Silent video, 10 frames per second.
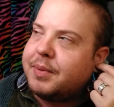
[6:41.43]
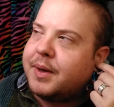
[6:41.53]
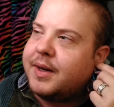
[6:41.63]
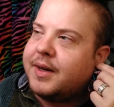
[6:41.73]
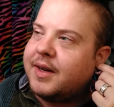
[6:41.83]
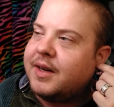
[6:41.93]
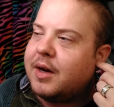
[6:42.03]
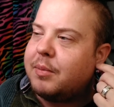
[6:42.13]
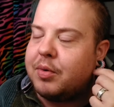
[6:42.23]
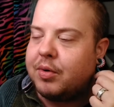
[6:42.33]
but it
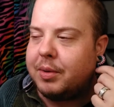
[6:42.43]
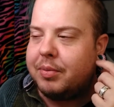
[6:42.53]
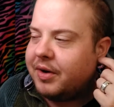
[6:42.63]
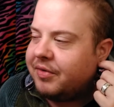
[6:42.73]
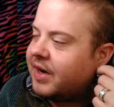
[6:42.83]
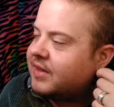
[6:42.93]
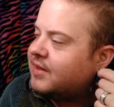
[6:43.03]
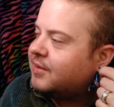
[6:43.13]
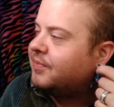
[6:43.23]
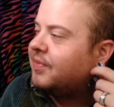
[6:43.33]
got boring pretty
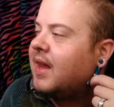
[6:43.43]
fast.